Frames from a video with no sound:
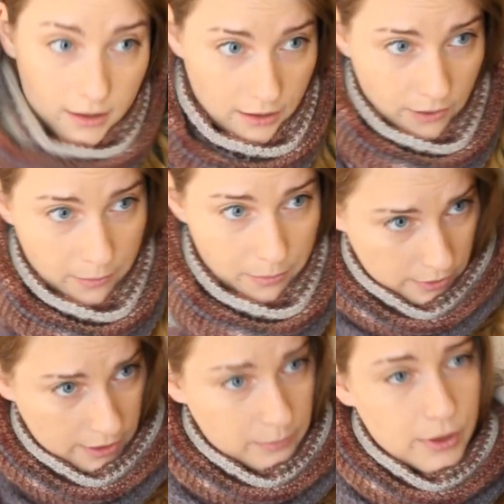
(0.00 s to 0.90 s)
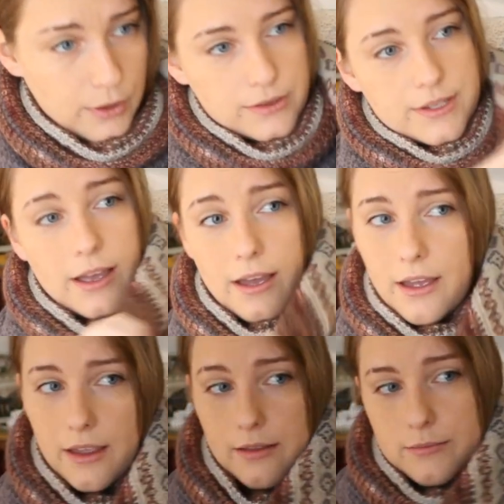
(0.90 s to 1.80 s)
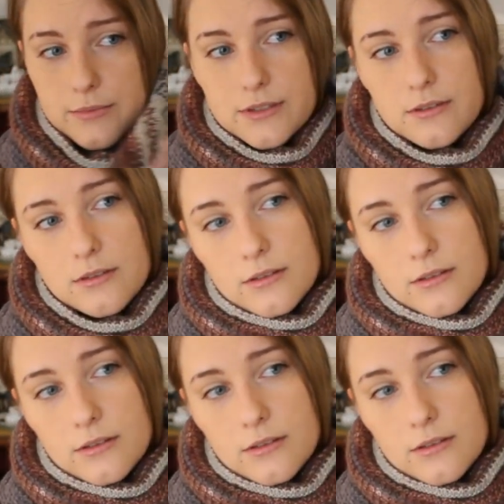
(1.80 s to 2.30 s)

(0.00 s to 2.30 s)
wrap it around both times,